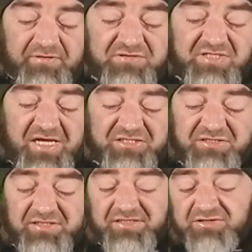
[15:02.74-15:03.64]
Because you
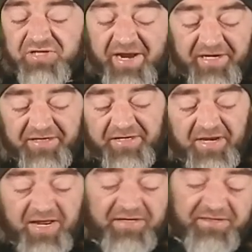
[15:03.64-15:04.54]
actually need a
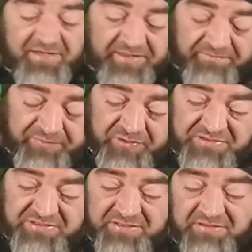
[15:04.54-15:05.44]
dragon and another
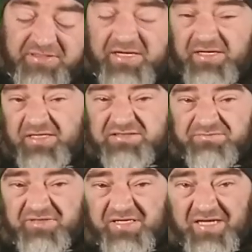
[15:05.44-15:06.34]
person and it has
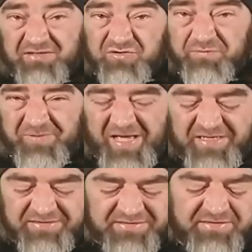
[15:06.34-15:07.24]
to be like two
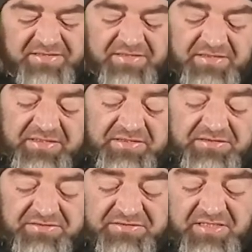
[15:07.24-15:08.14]
players.
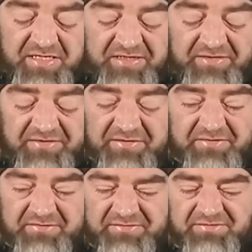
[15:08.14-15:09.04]
It's, uh,
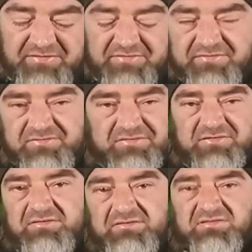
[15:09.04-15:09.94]

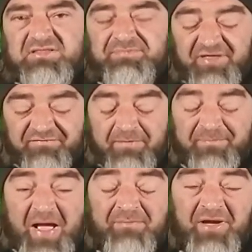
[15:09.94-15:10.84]
it's, a bit of a
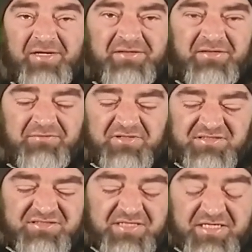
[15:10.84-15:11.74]
bummer. I
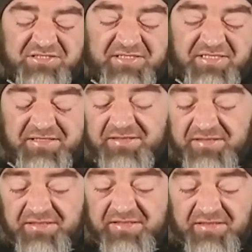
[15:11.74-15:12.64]
was actually
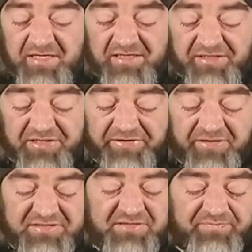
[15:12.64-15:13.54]
kind of
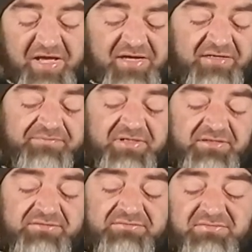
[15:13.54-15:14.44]
curious about it,
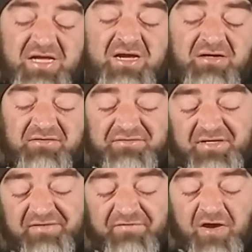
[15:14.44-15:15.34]
but now
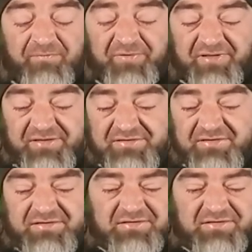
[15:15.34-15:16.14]
that I've opened it,